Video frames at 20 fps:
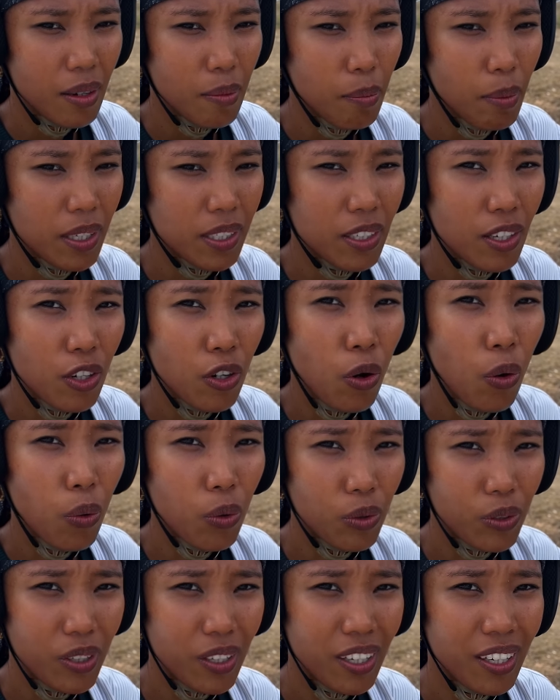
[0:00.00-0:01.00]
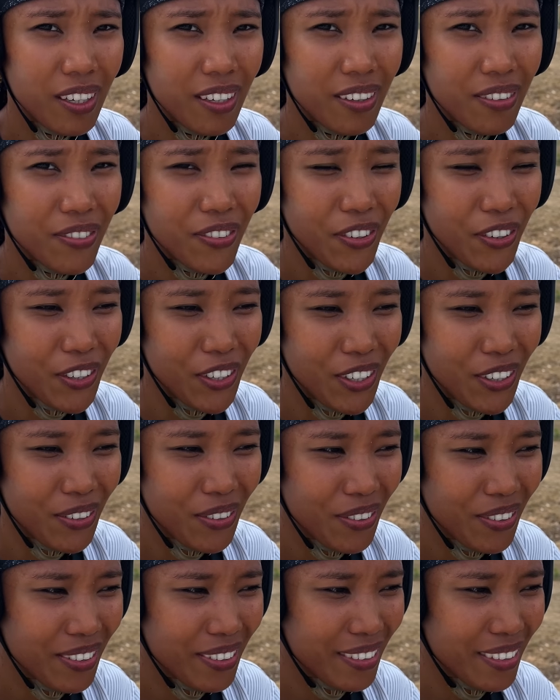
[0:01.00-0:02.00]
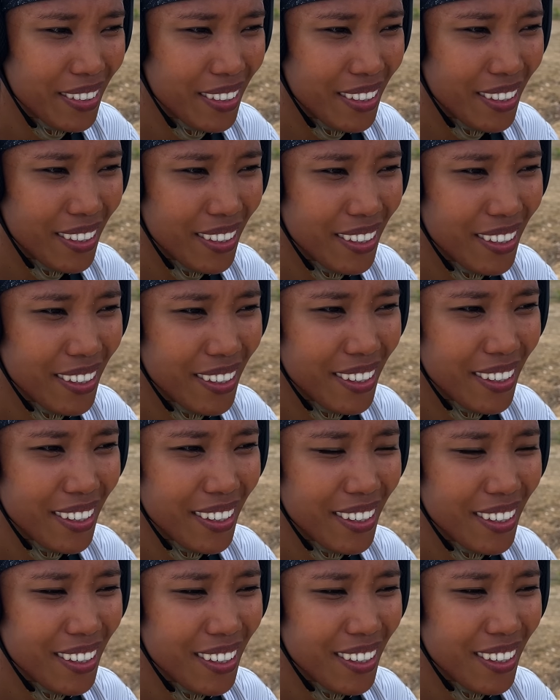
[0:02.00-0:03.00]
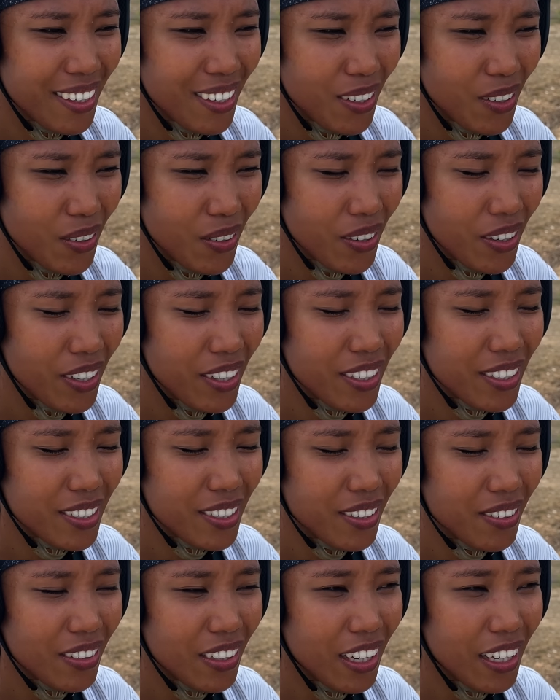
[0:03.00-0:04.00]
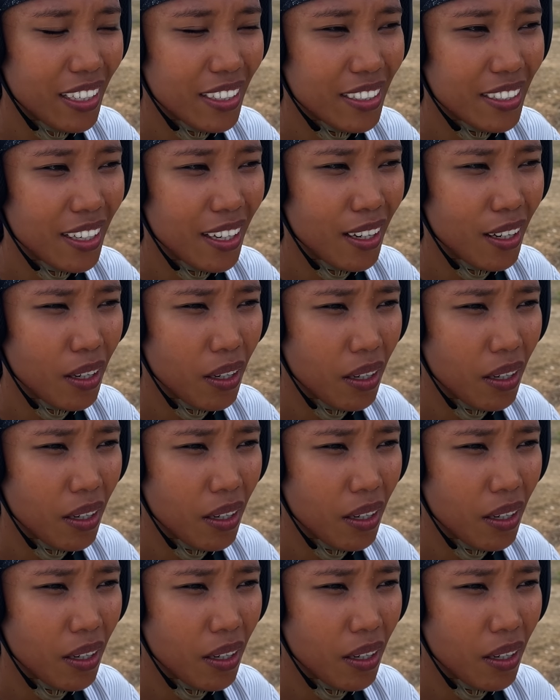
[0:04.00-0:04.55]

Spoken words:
it cold for you. Oh, so nice.